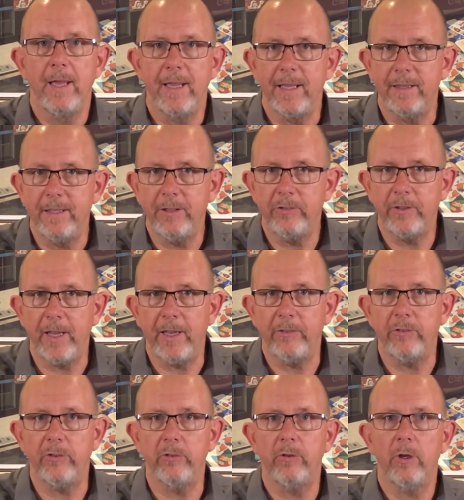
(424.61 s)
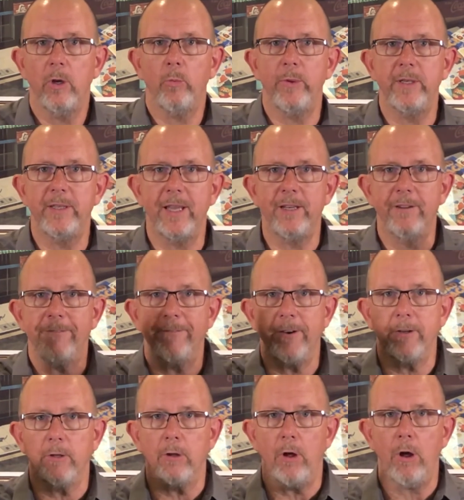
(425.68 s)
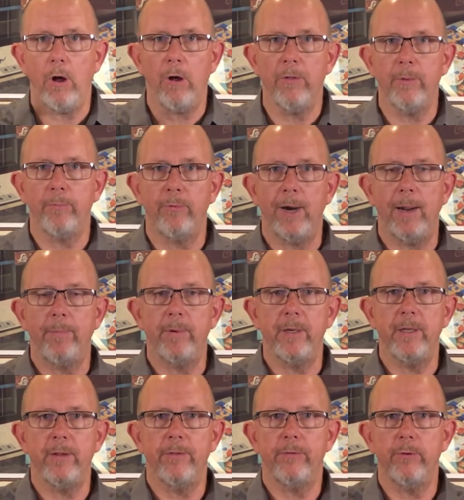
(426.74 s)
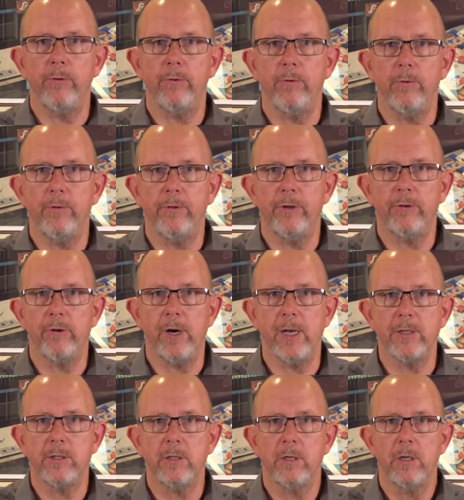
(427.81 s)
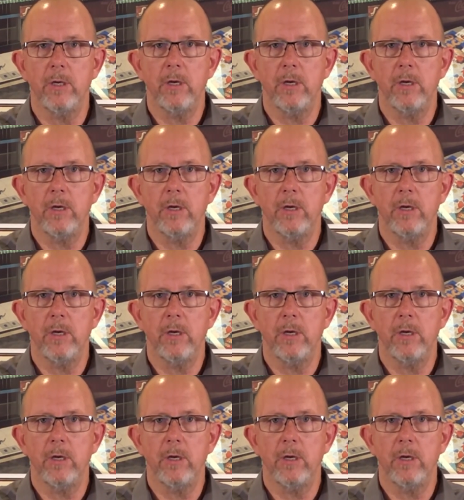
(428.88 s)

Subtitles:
In these cases, we tend to funnel all the property through the trust